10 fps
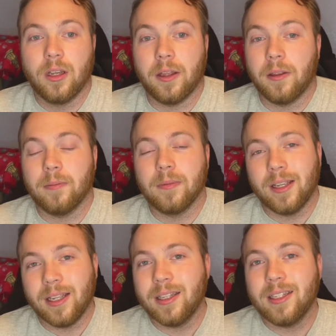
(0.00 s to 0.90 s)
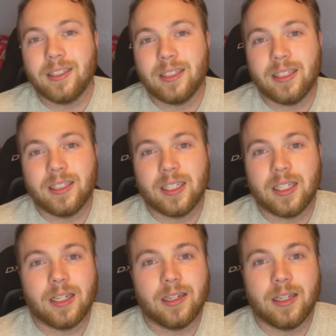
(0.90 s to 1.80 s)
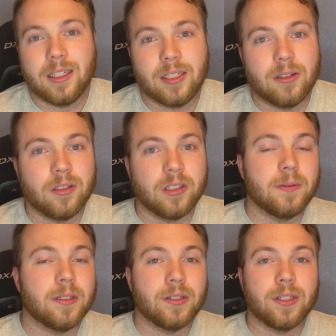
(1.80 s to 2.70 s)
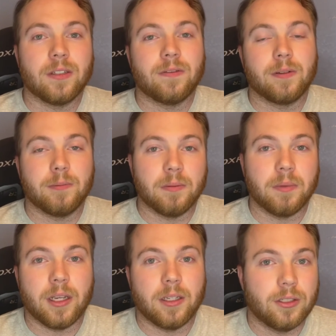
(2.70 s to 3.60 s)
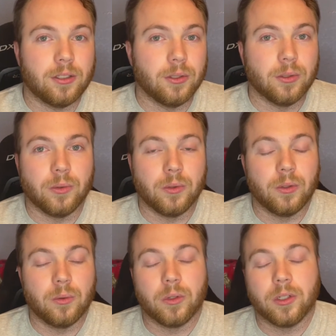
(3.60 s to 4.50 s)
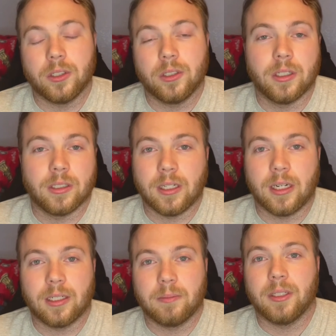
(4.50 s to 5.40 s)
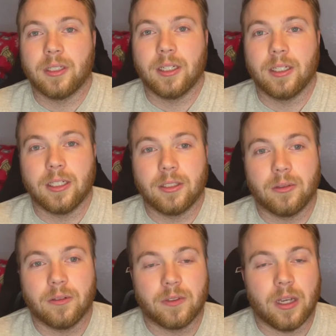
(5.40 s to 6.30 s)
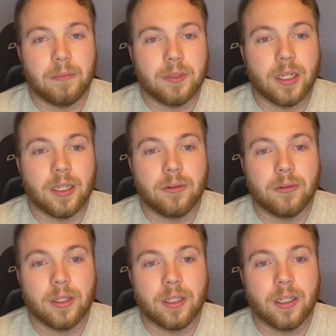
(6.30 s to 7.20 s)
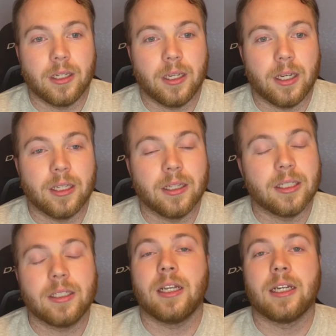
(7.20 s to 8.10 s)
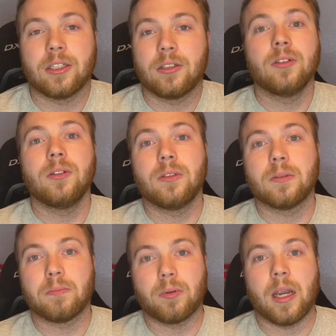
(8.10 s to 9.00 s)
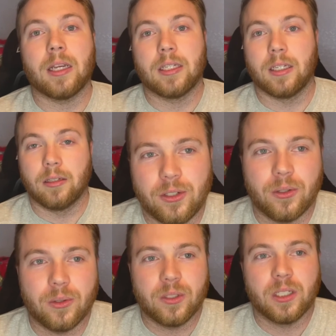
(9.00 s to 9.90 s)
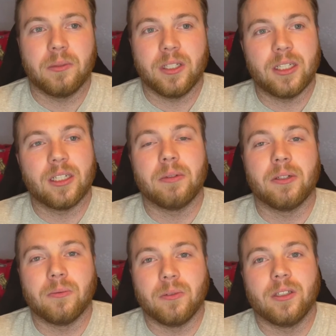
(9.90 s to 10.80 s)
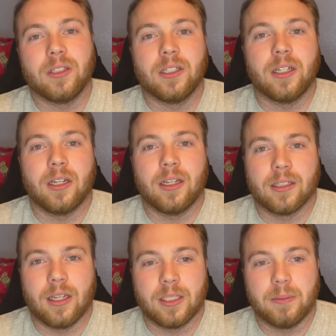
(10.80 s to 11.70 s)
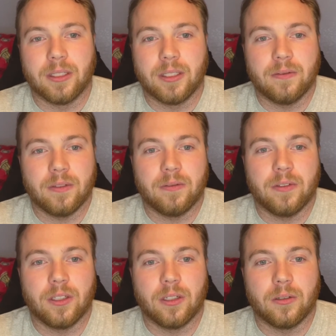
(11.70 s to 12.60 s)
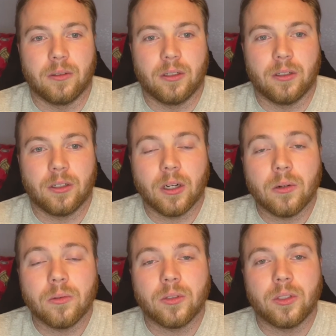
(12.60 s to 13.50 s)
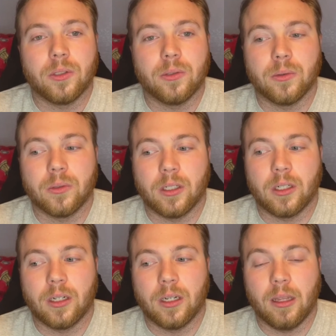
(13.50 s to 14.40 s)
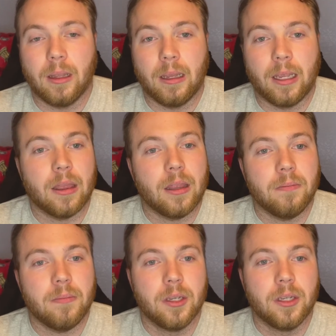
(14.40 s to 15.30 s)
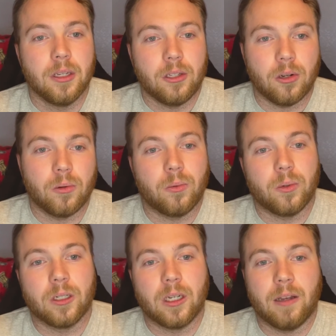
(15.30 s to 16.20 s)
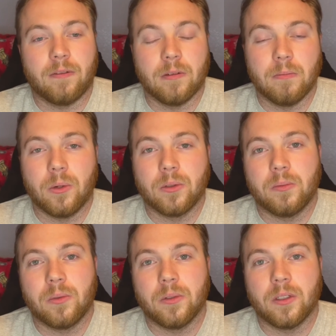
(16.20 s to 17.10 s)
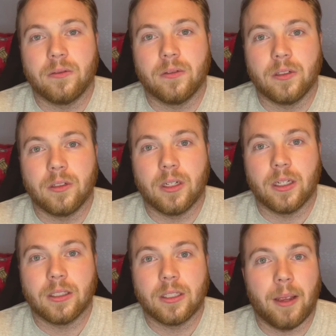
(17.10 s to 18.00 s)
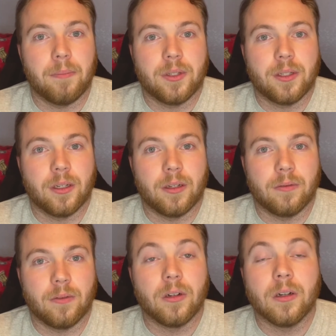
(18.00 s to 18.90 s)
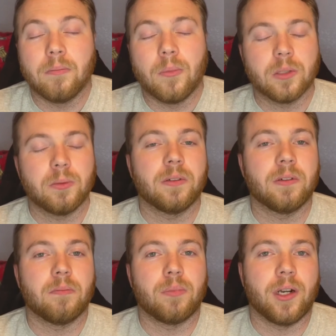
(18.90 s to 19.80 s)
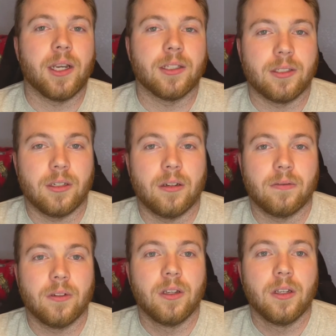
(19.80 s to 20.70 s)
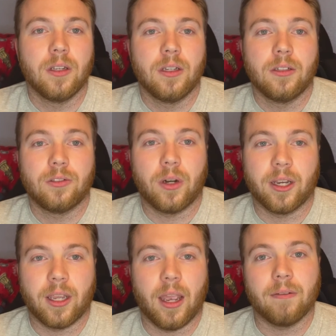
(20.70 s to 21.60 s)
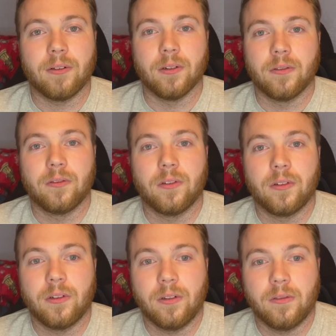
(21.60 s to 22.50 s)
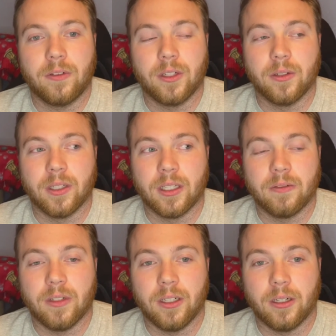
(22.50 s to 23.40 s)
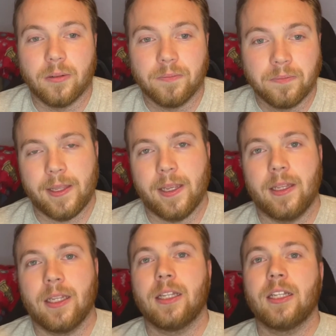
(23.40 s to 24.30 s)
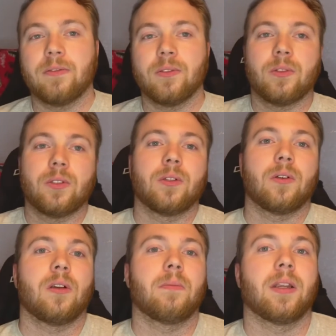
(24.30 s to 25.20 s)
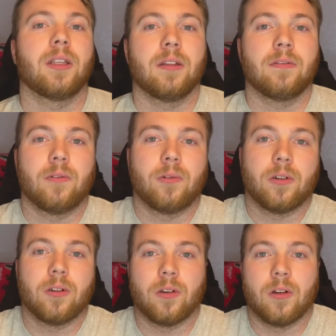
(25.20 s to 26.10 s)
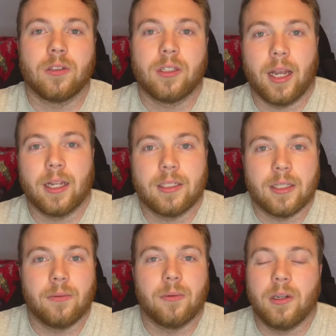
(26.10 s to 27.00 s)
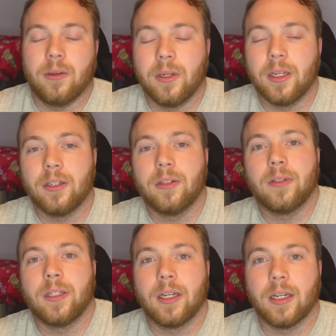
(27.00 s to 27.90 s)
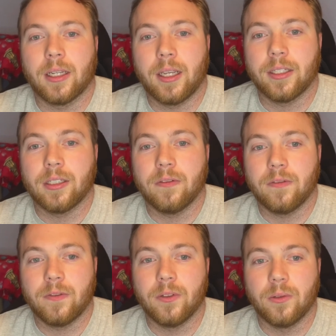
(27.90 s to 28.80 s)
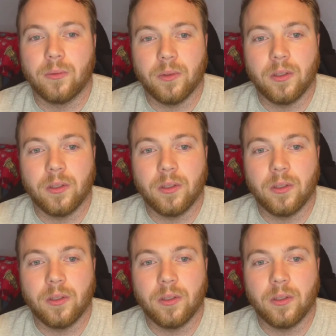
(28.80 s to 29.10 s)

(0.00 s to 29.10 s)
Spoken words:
And this isn't going to be a list from the best to the worst. It's not going to be any sort of top 10 or anything, and this excludes pricing. So some of these could be really expensive if you go to get them. So we're going to have multiple different multiple different brands of dry cat food for you in this video, and these foods are mainly for adult cat. We didn't do any kitten food.